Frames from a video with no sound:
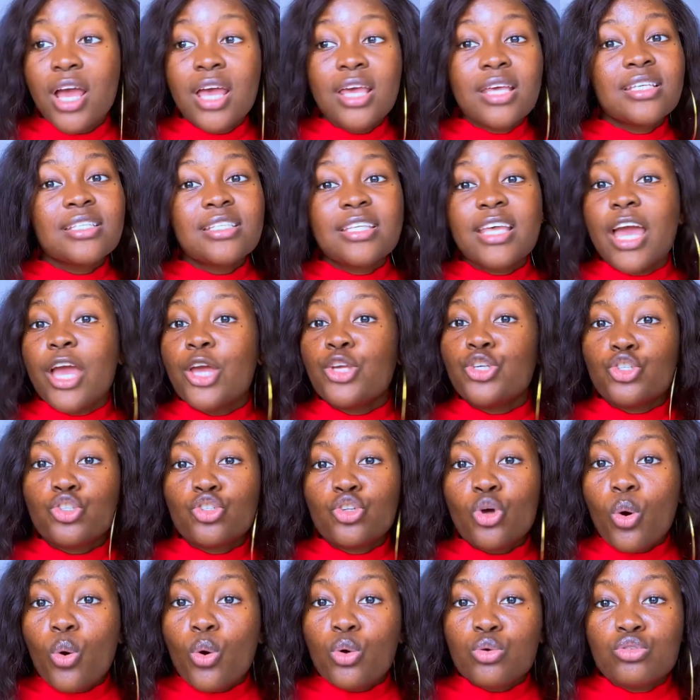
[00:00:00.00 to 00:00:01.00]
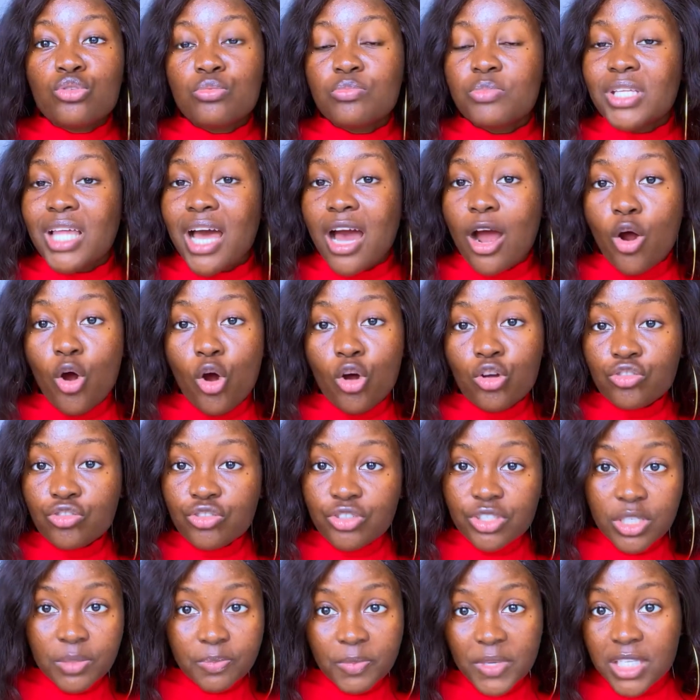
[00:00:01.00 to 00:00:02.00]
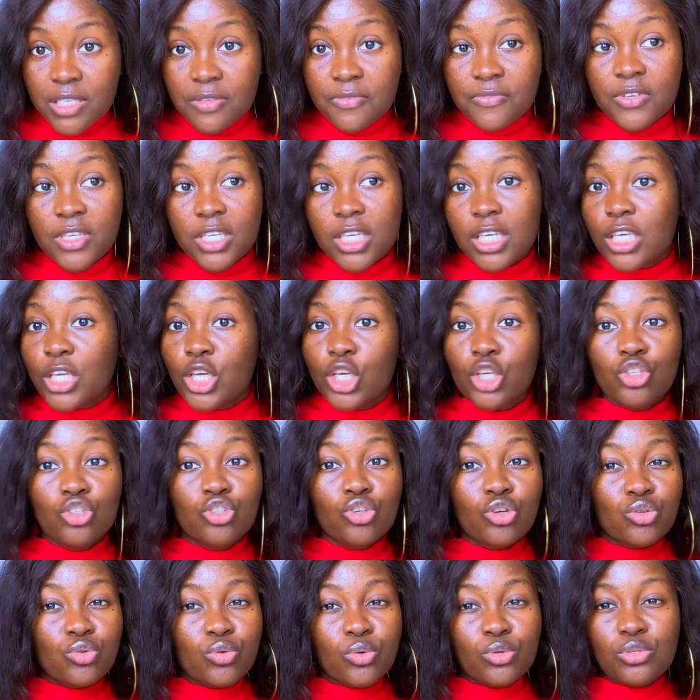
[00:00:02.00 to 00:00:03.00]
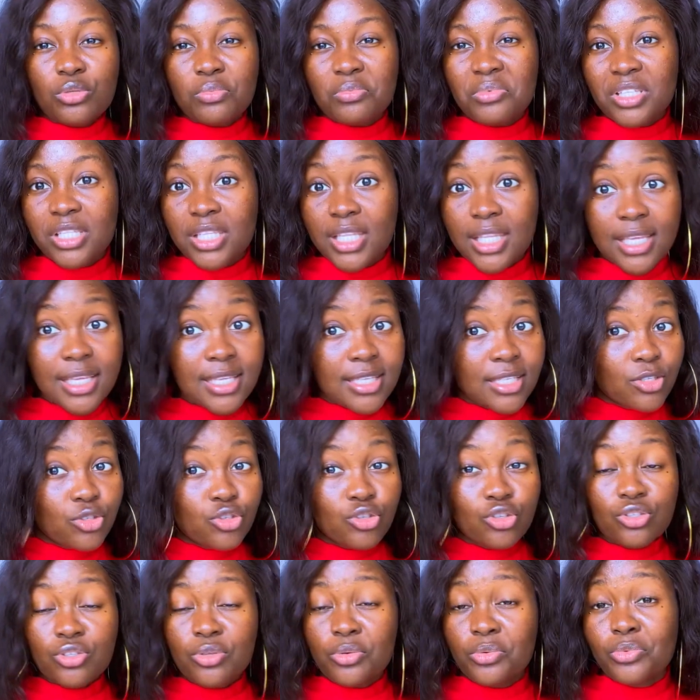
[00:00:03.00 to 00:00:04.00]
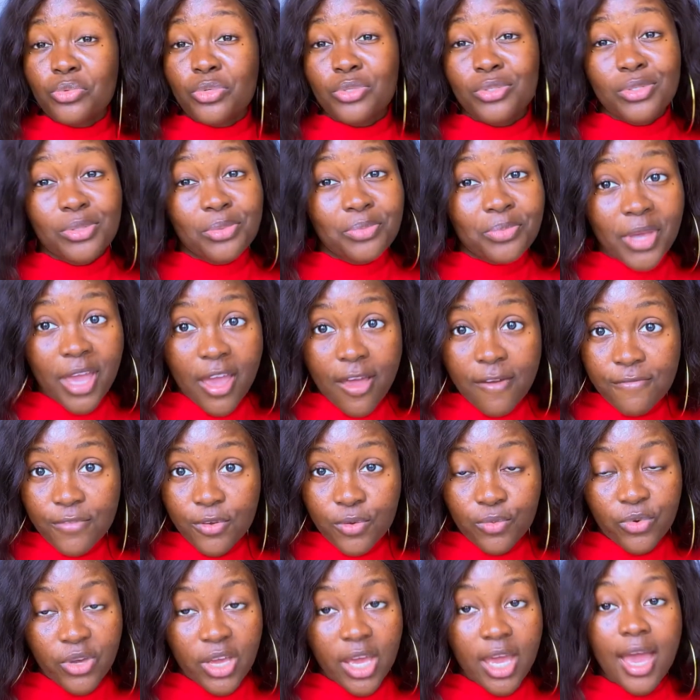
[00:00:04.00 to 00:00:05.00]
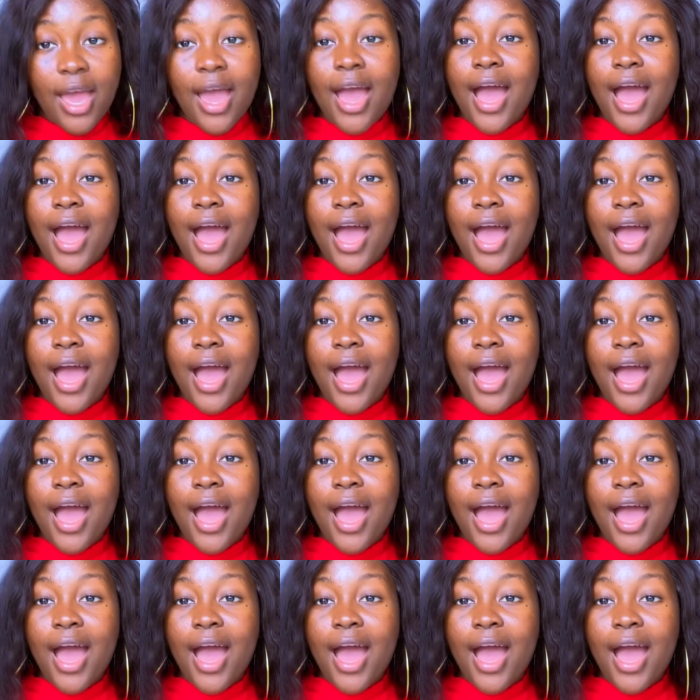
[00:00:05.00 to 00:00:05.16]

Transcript: say you don't want to be that country specific, you just want to be this, you just want to be everywhere,